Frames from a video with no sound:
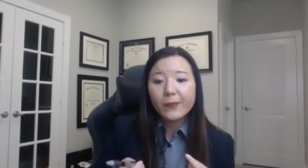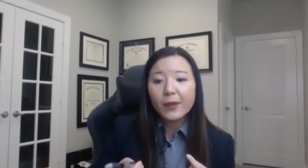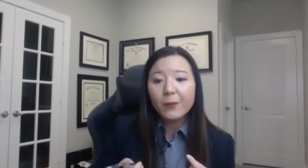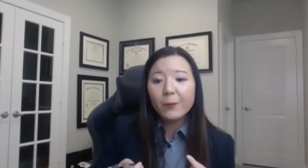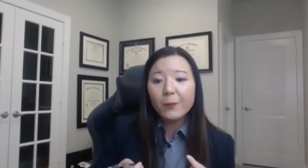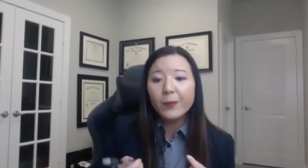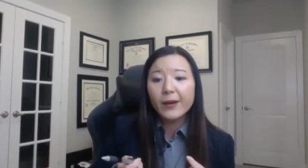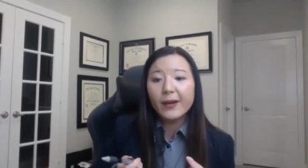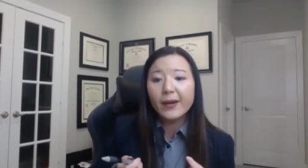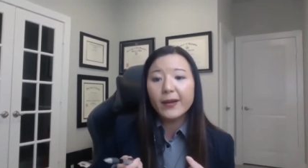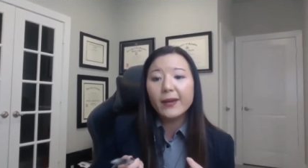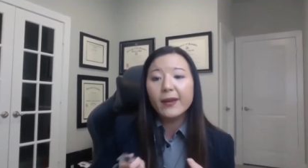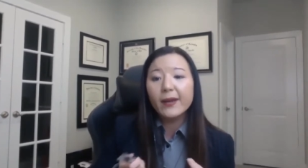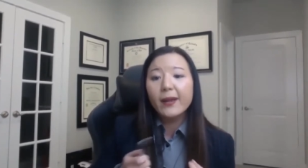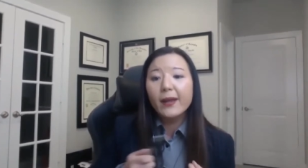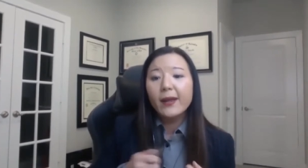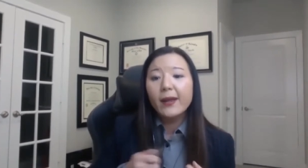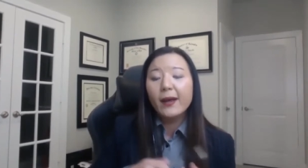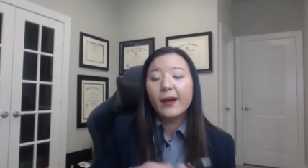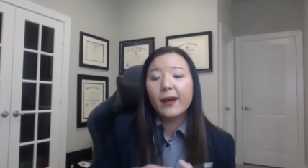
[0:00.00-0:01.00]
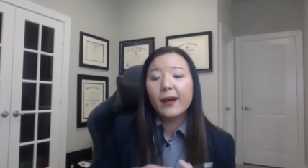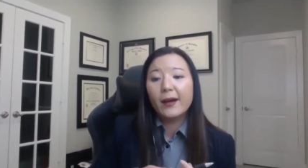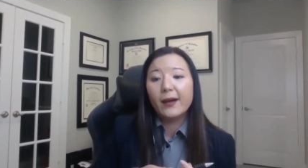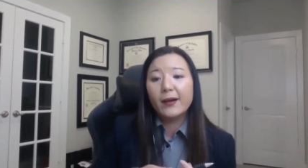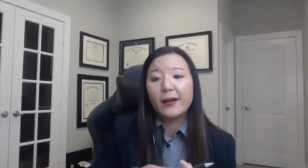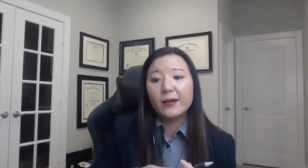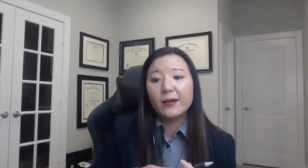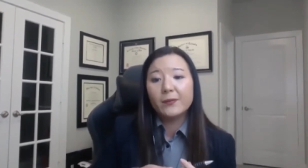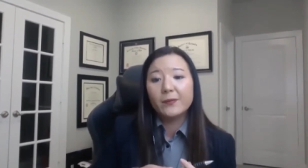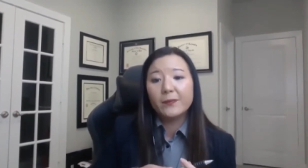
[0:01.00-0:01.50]
but
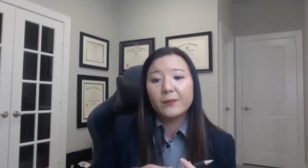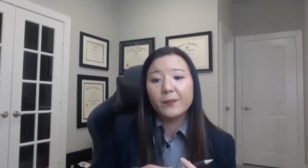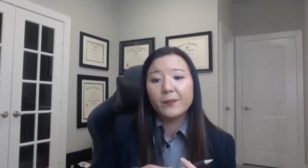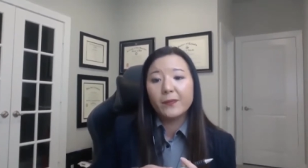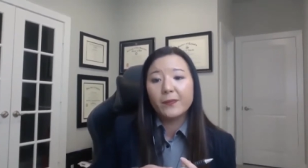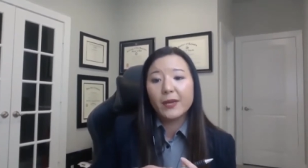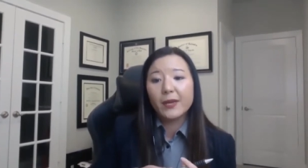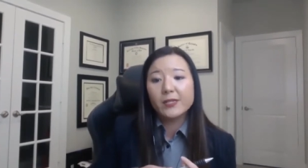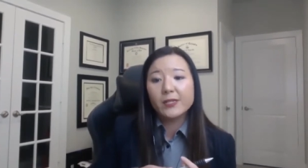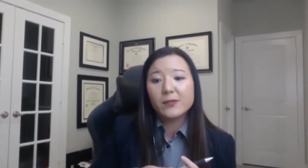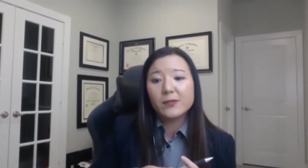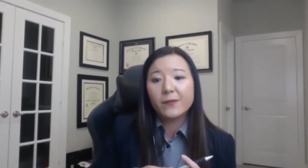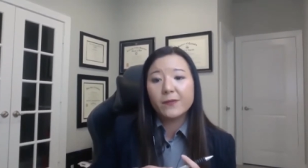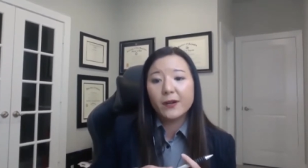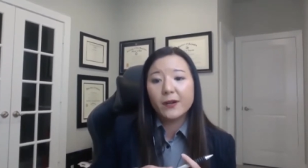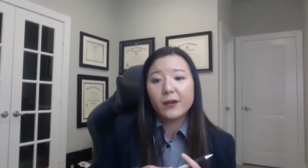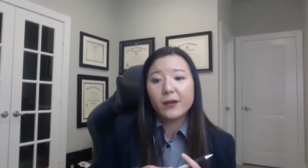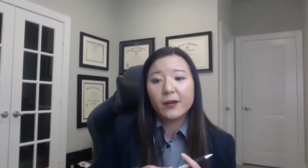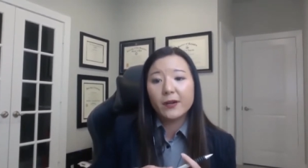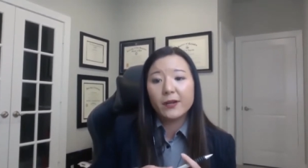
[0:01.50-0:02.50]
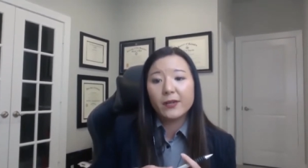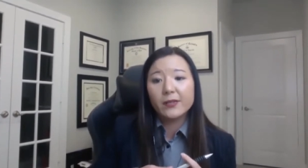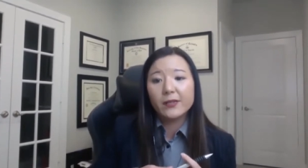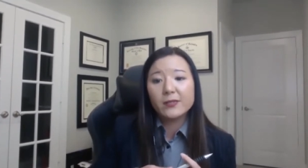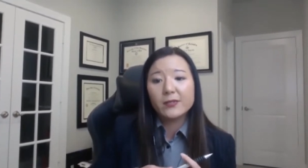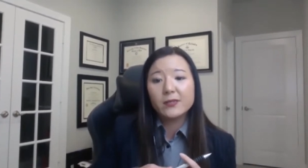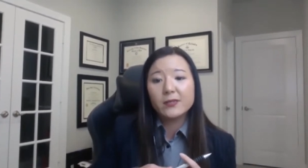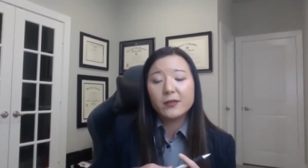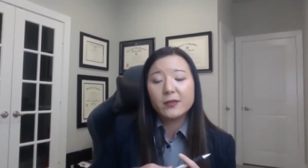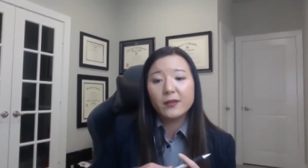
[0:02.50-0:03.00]
um, as far
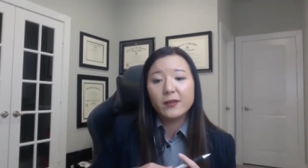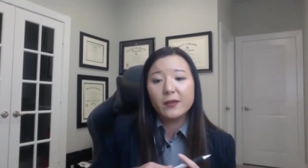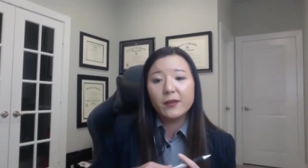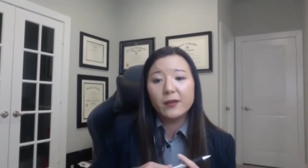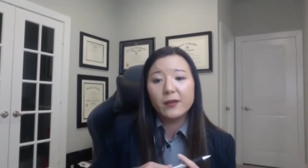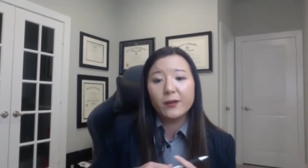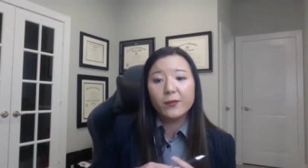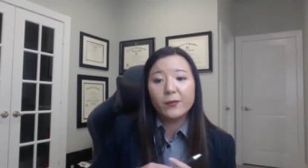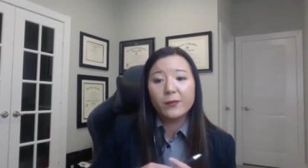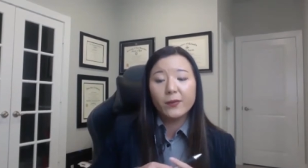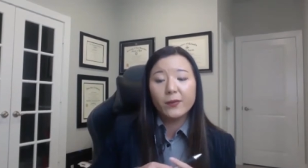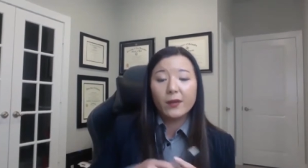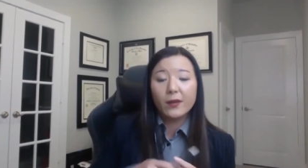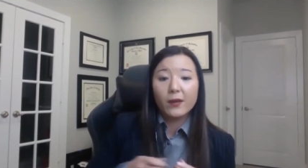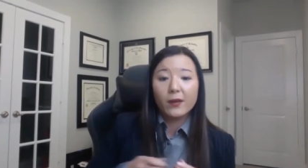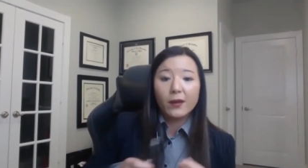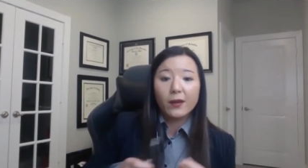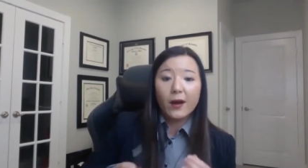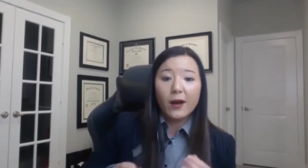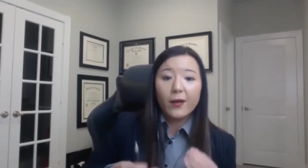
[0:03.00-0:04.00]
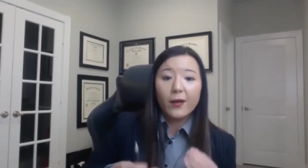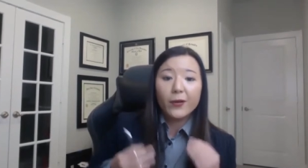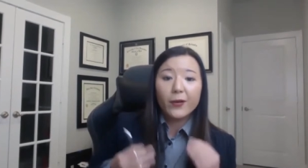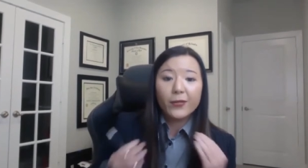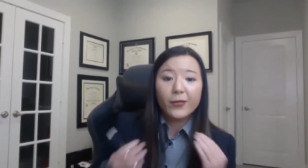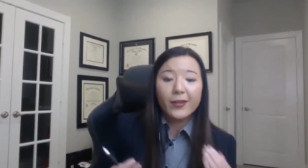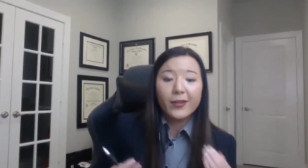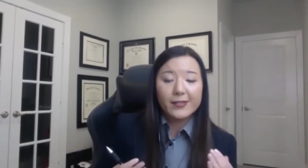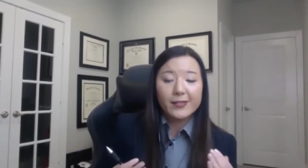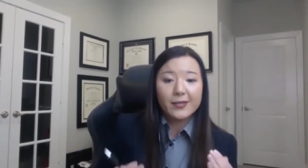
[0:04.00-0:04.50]
as you know other
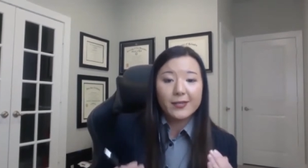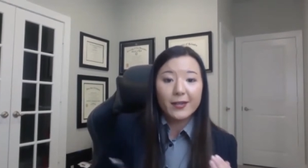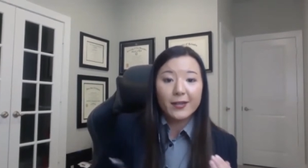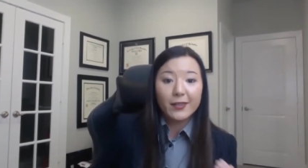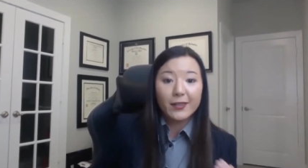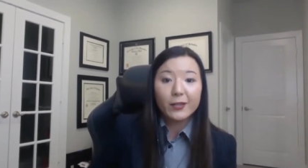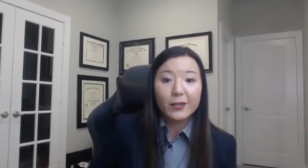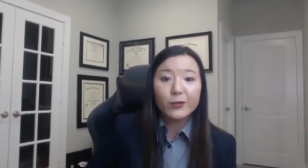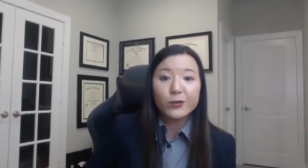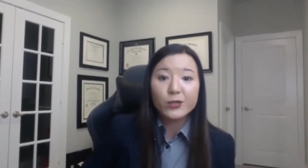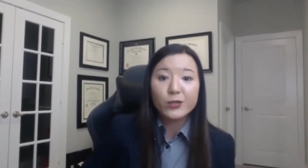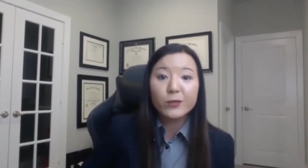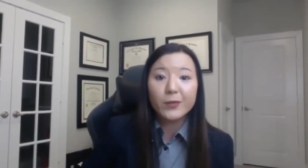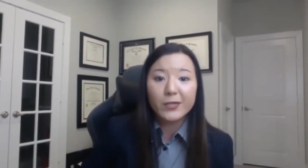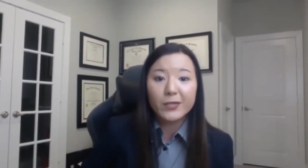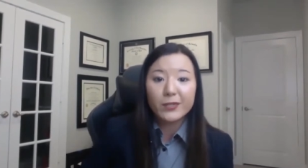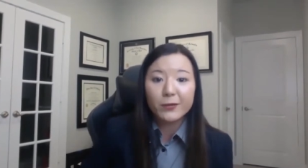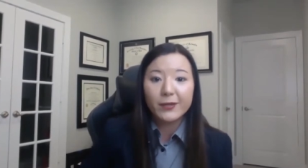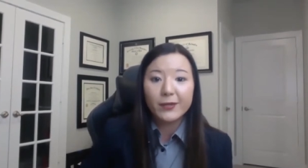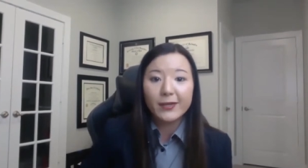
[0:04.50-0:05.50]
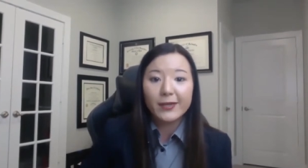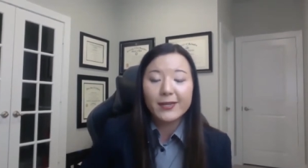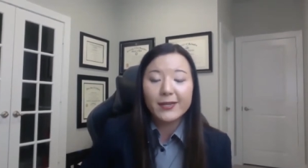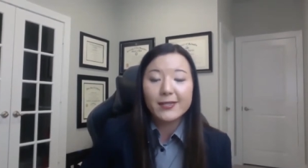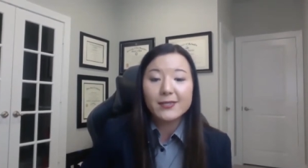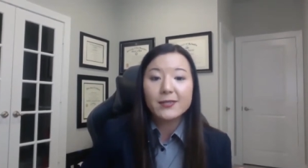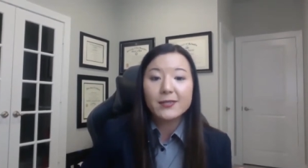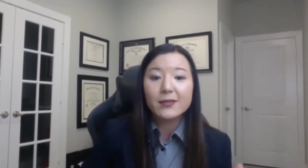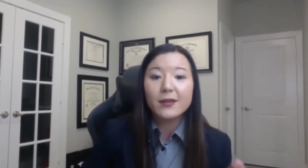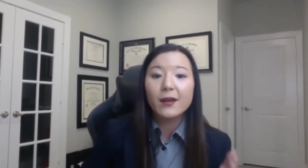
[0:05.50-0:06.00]
things that i think you should be doing
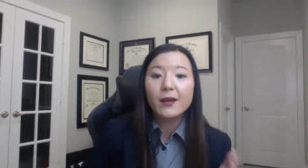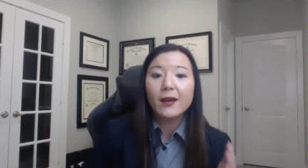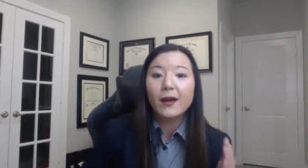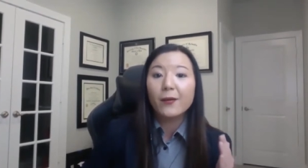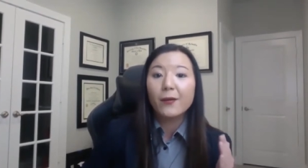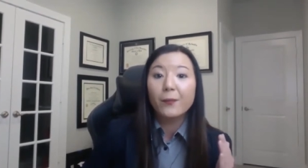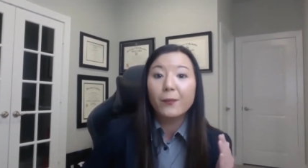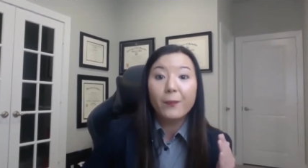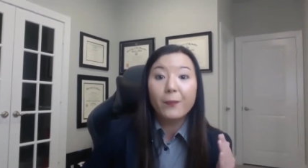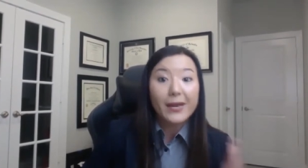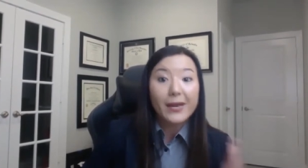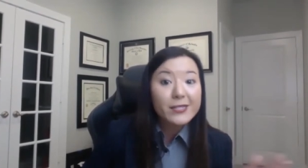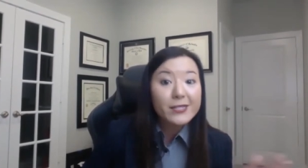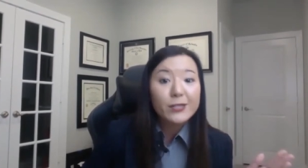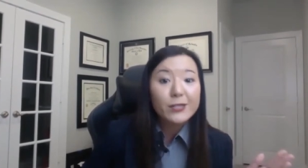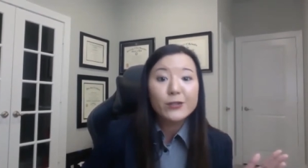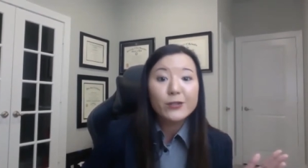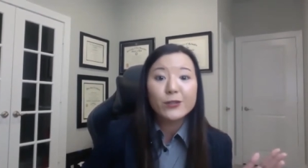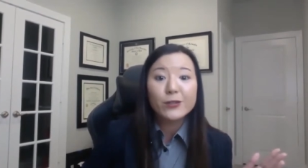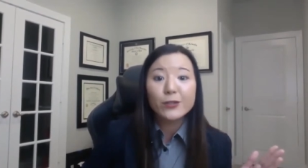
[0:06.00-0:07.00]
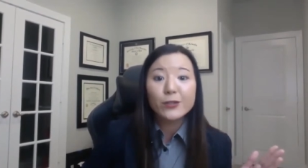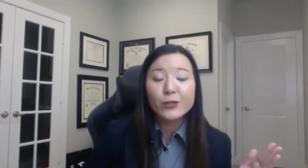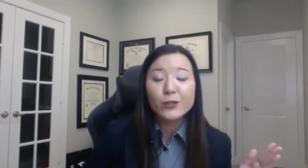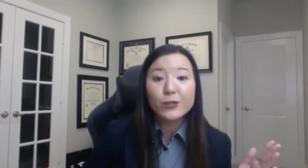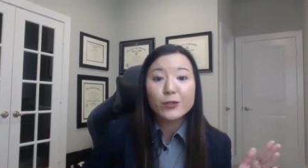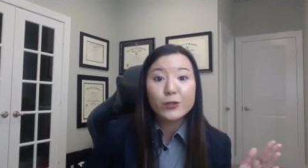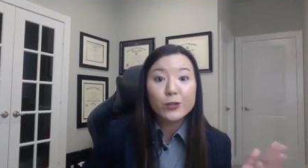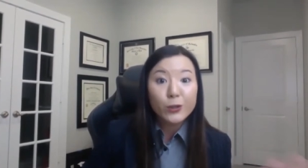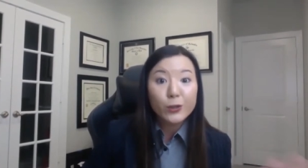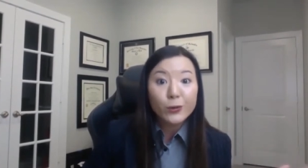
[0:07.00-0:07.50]
is message the
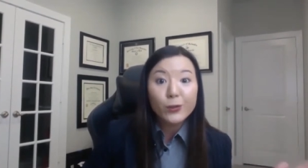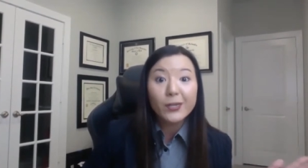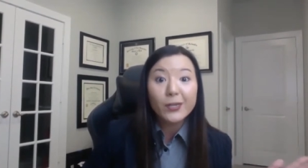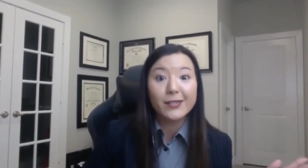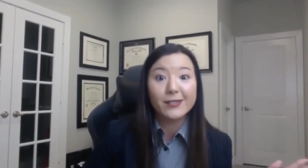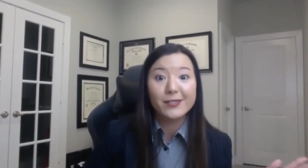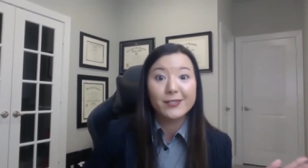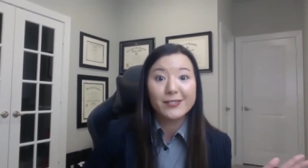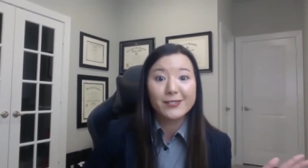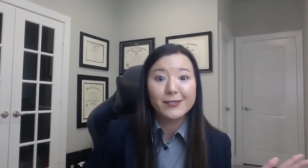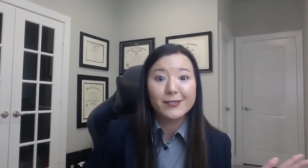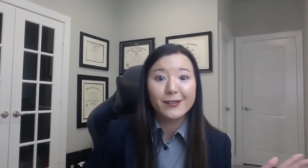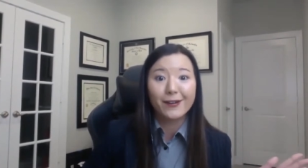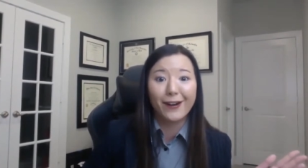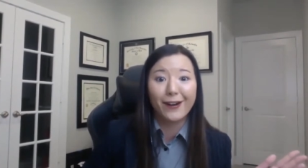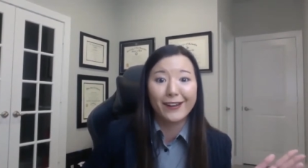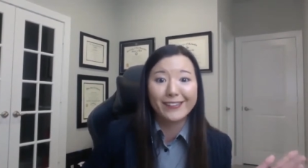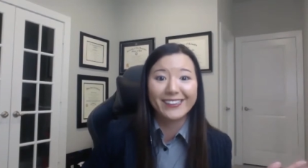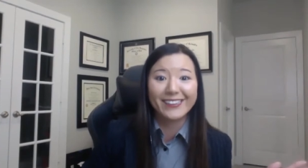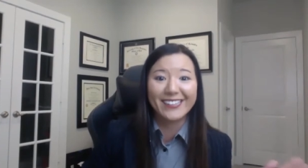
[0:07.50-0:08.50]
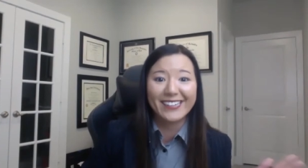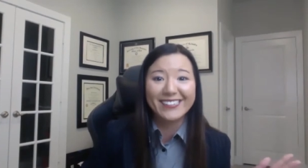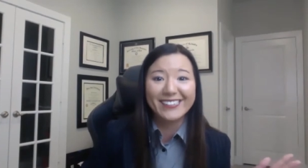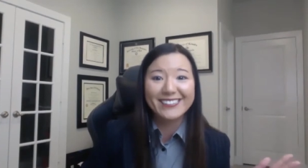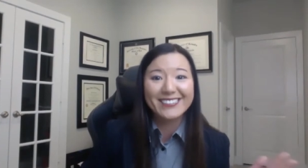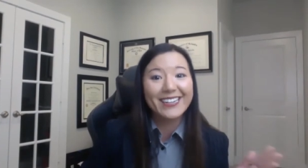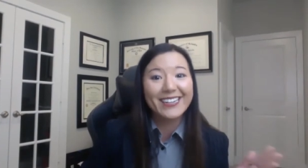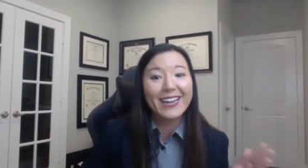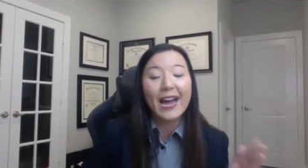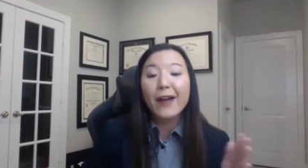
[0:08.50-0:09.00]
students on
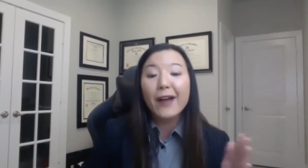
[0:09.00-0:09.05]
LinkedIn.